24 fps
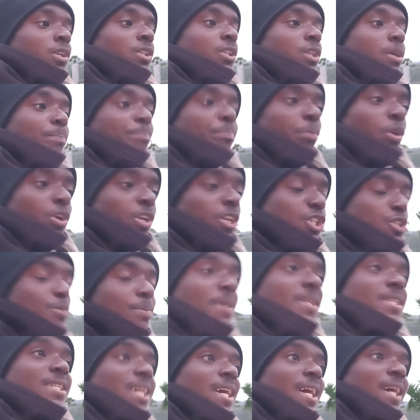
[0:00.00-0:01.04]
the
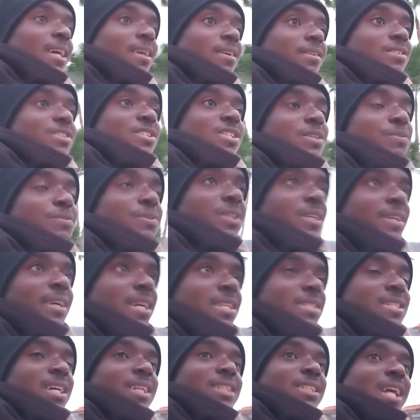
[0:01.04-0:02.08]
punishment they are receiving
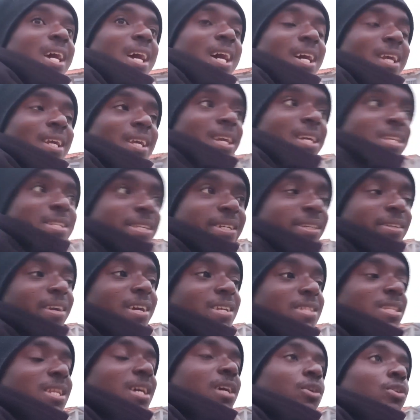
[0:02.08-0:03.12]
right now, they are getting
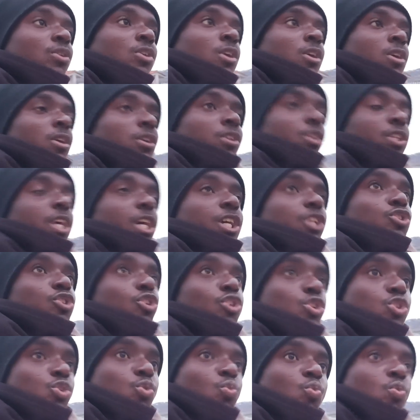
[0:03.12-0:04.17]
right now, they
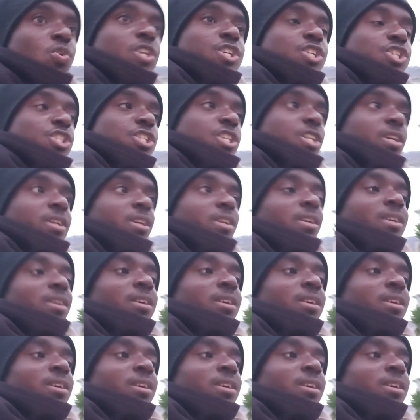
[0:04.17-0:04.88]
just wished